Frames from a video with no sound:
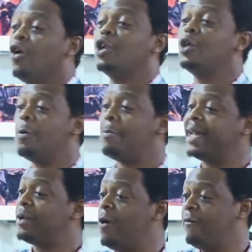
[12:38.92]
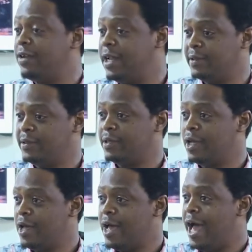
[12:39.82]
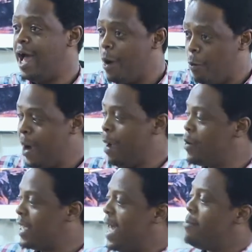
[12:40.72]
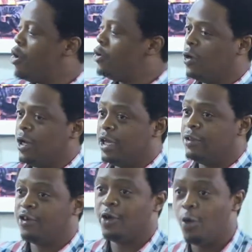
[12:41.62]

on human confidence. When we gain more knowledge,